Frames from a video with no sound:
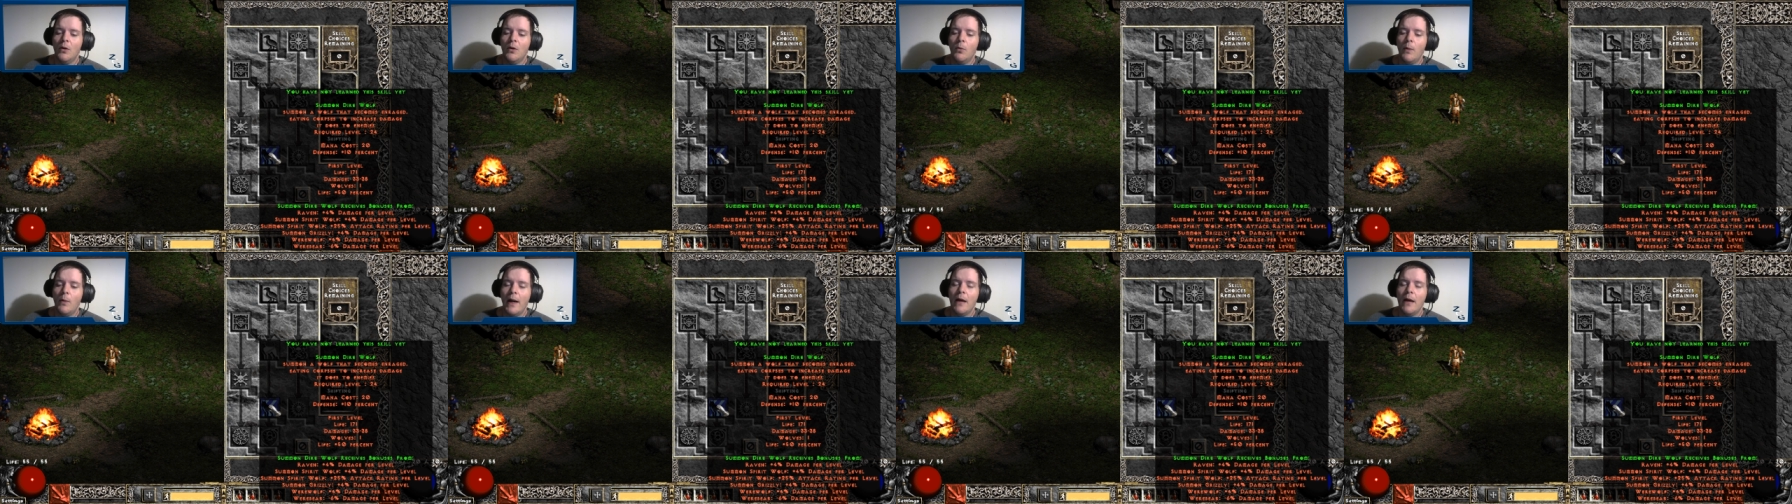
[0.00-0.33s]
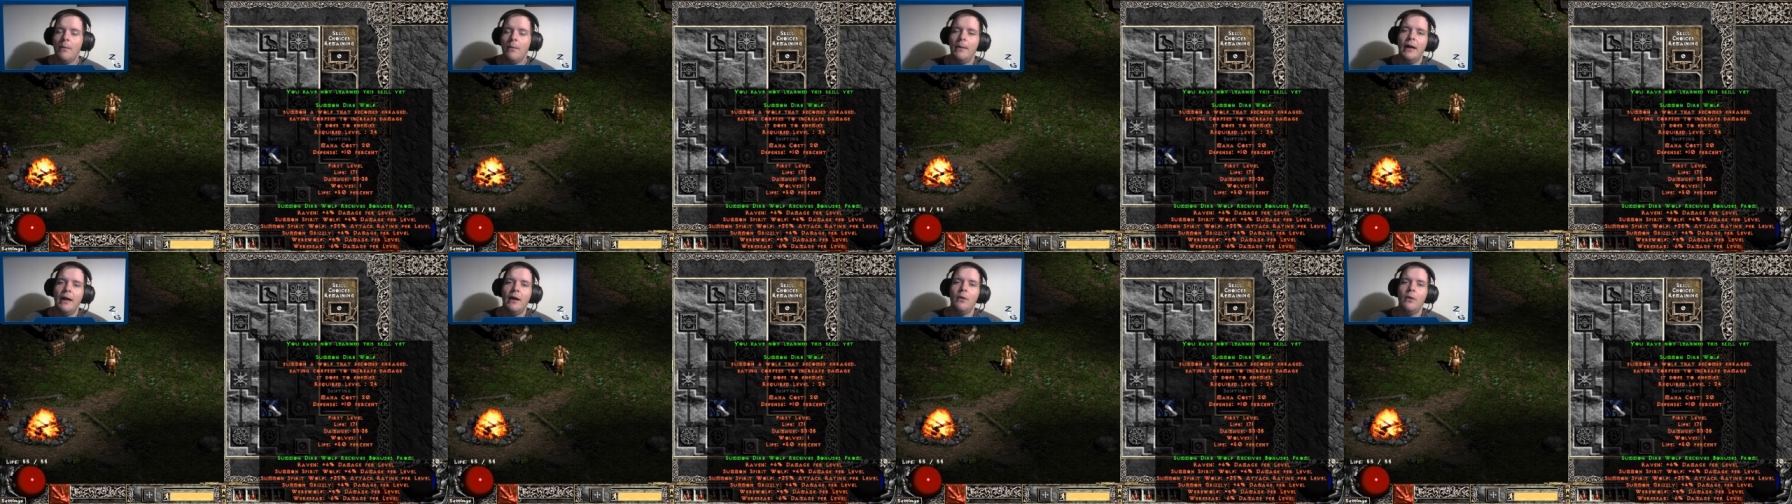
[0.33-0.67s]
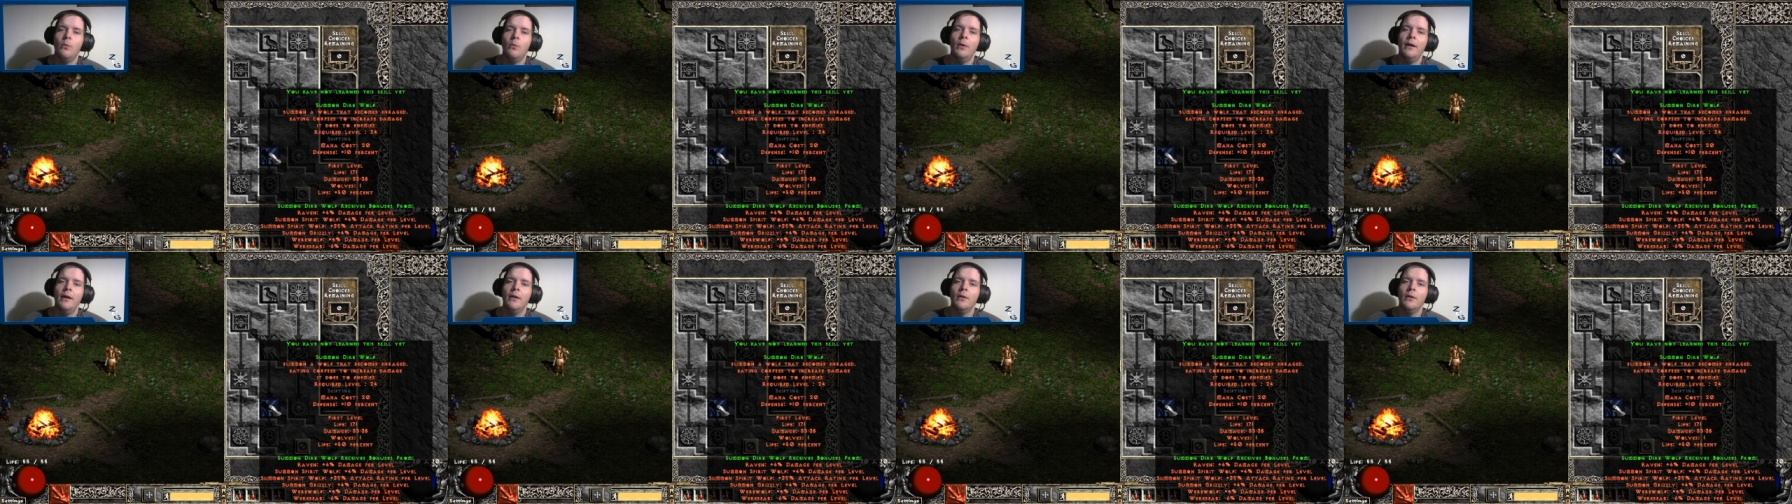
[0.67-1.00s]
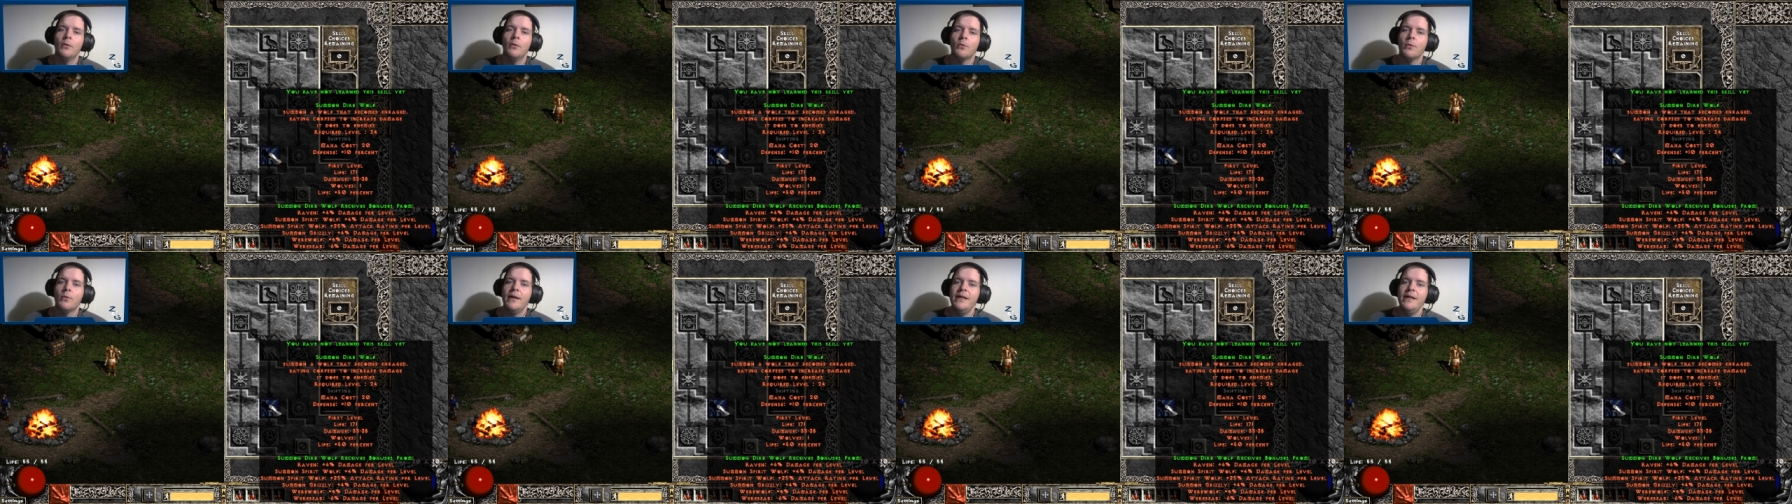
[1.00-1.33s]
Werebear will
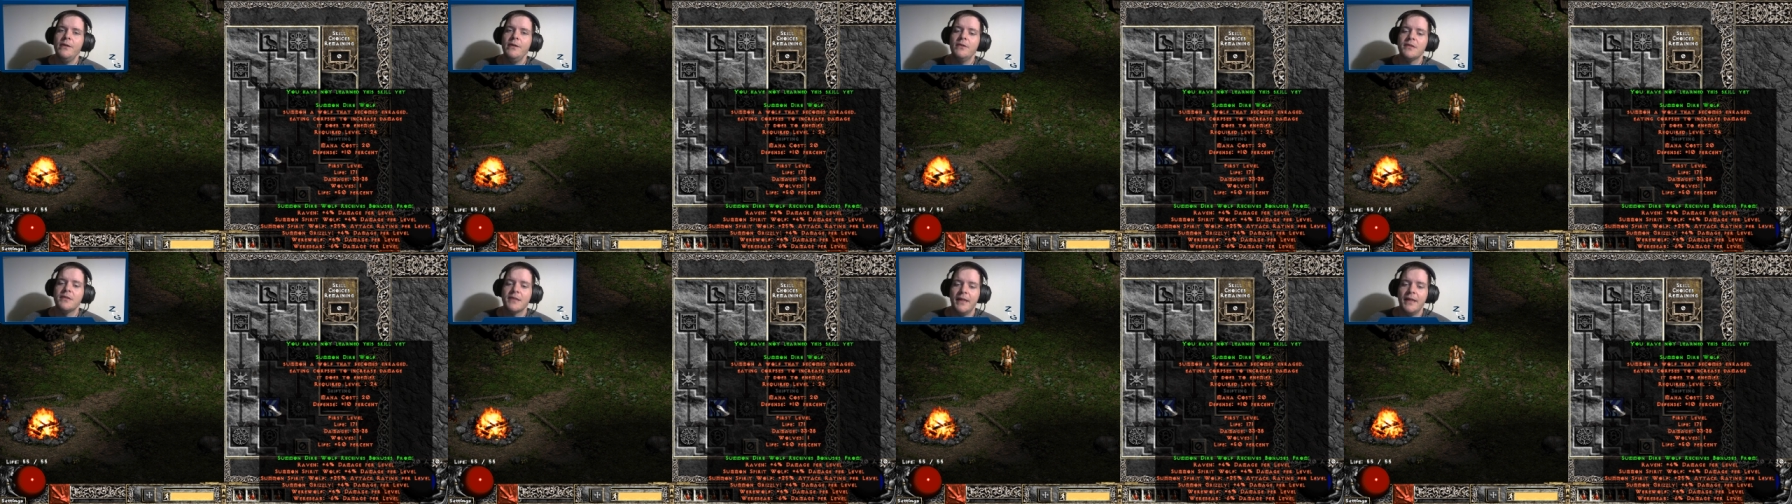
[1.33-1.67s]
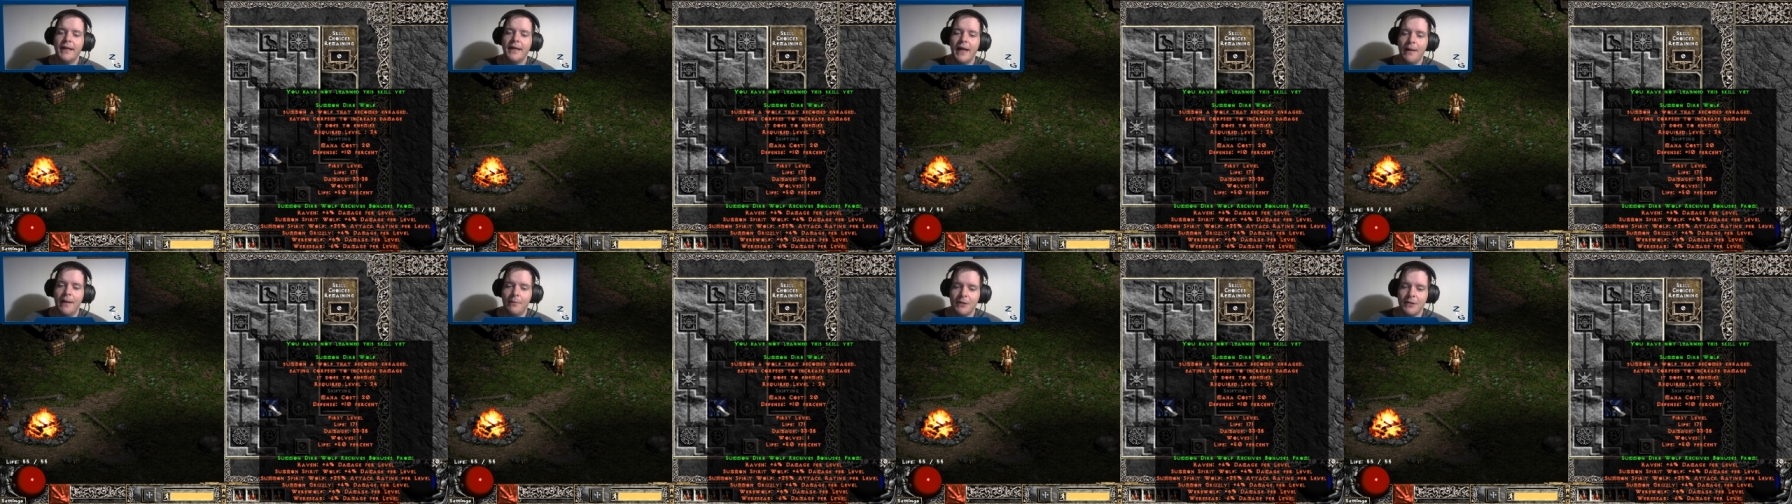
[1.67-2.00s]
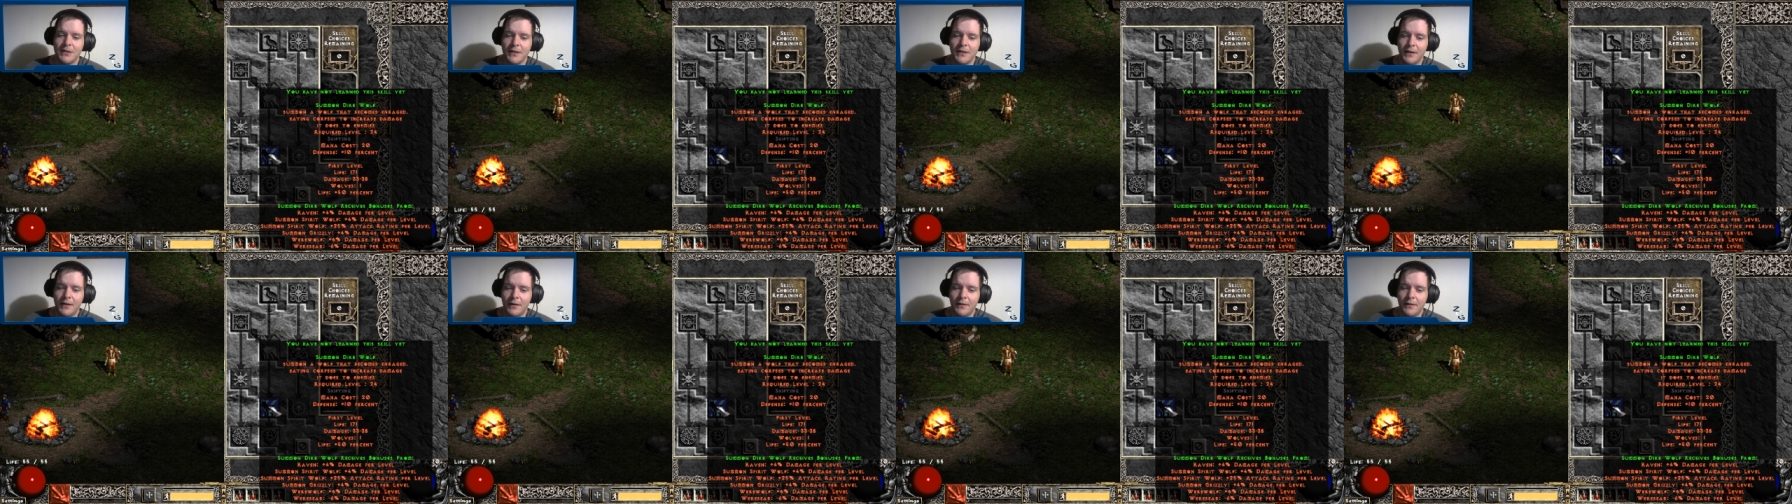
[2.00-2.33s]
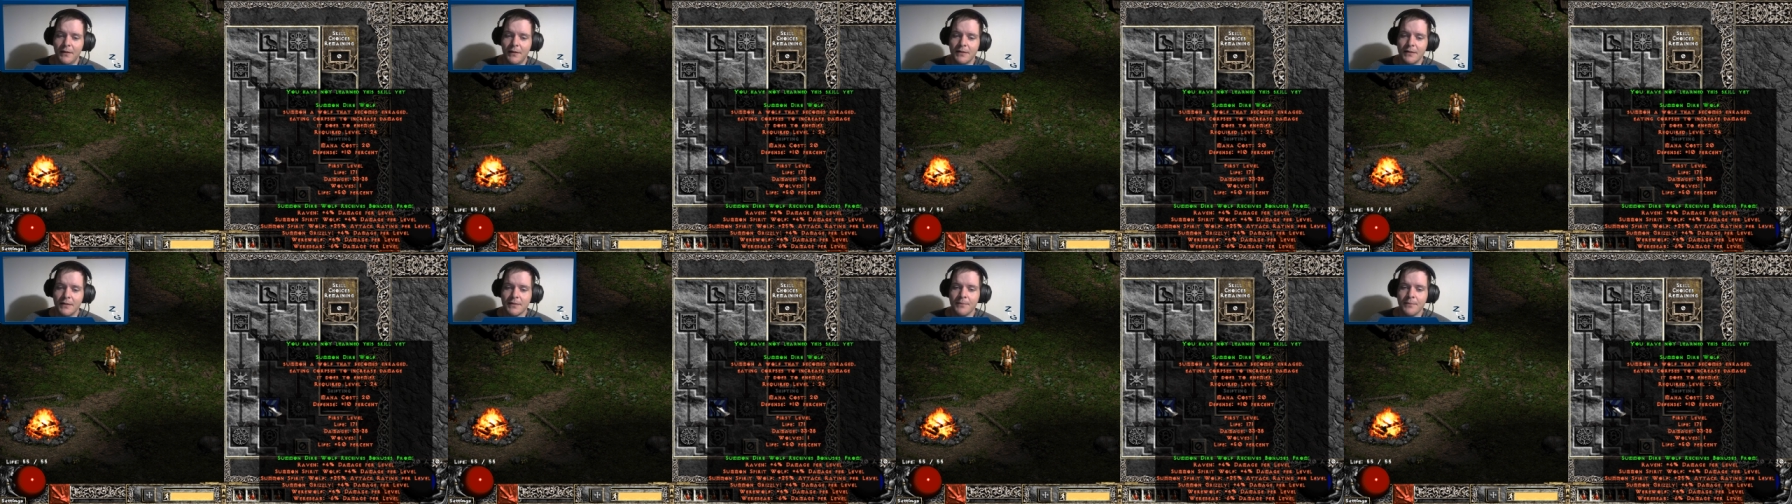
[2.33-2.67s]
reduce the damage that it
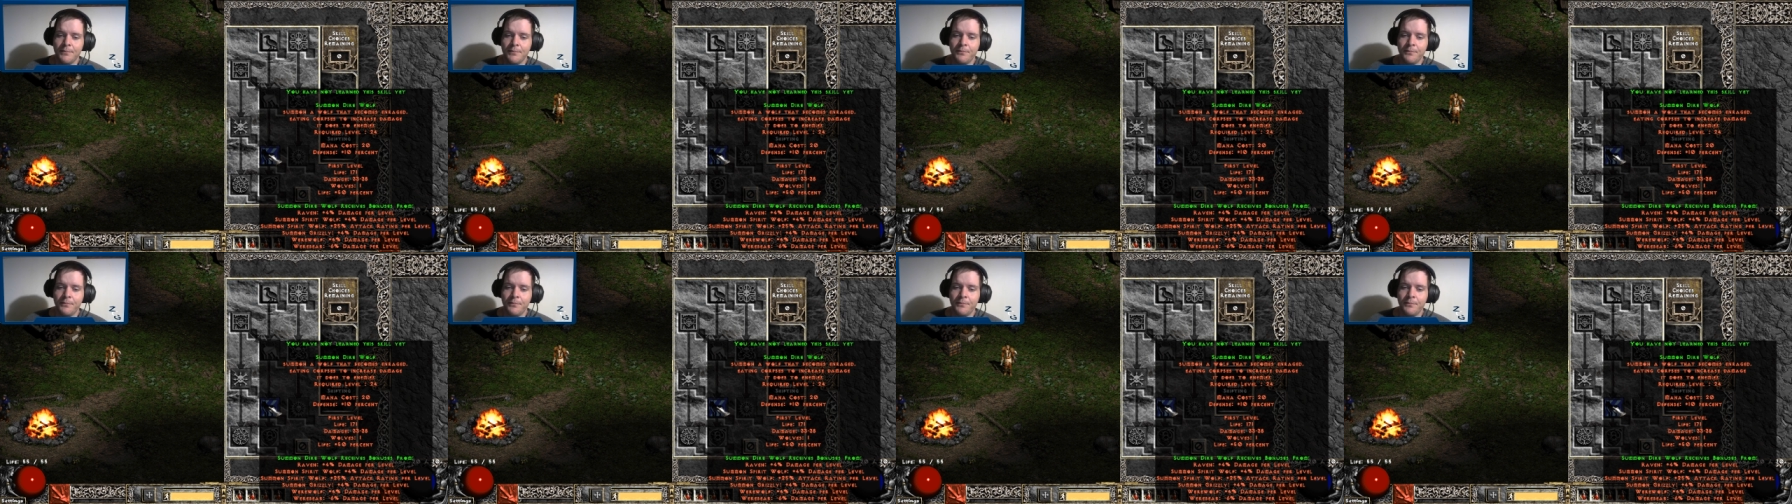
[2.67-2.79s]
does.